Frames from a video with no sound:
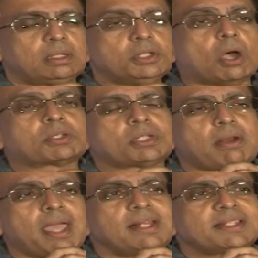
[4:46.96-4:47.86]

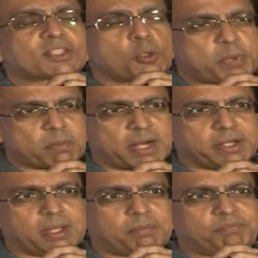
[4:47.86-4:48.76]
Dr. L.
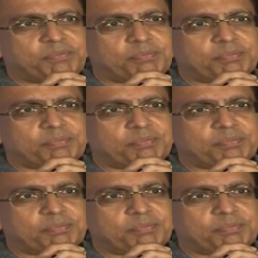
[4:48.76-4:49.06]
Subramaniam,